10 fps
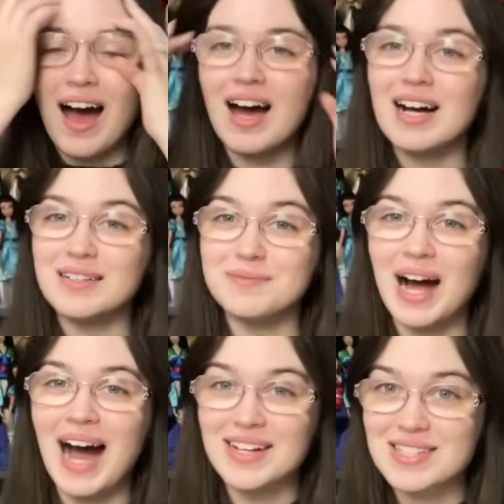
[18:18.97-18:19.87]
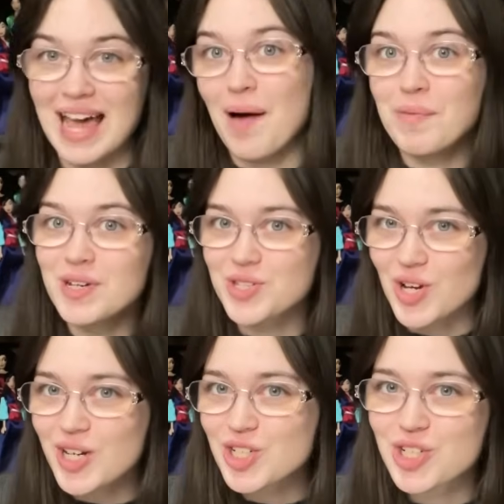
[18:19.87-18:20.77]
um, I just happened to
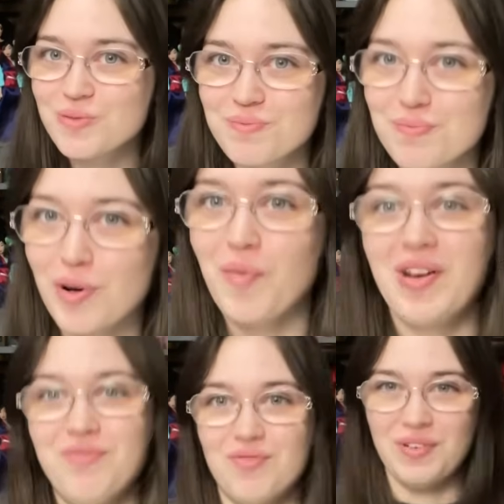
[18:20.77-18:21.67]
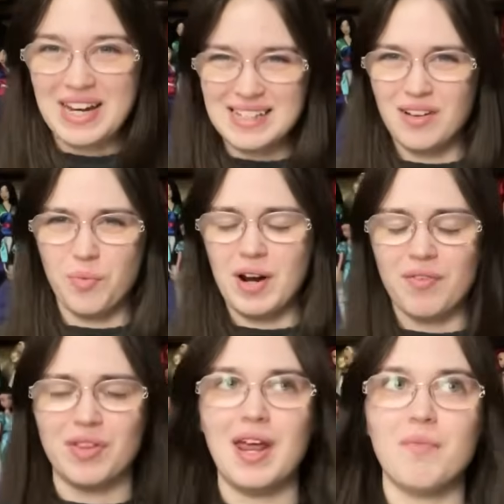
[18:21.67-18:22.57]
search mermaid or whatever
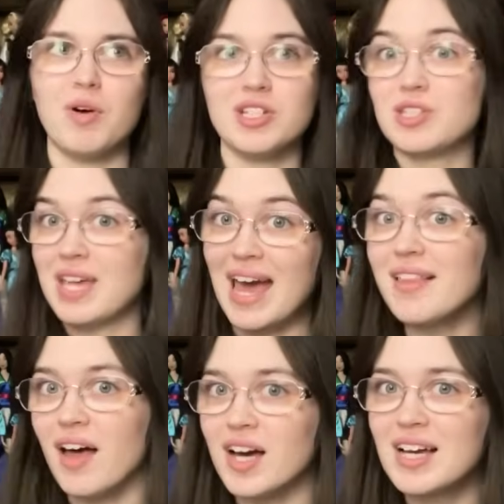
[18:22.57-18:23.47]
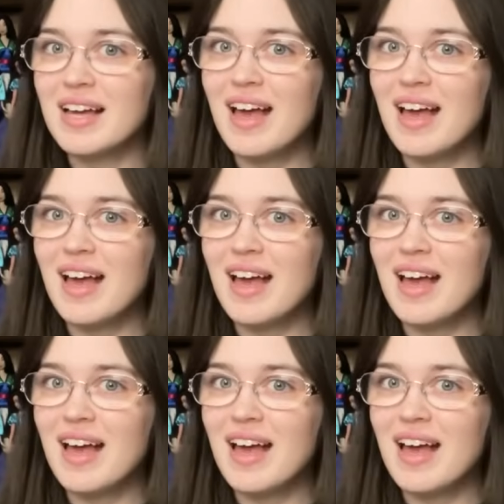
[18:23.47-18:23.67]
the name was, Kayla,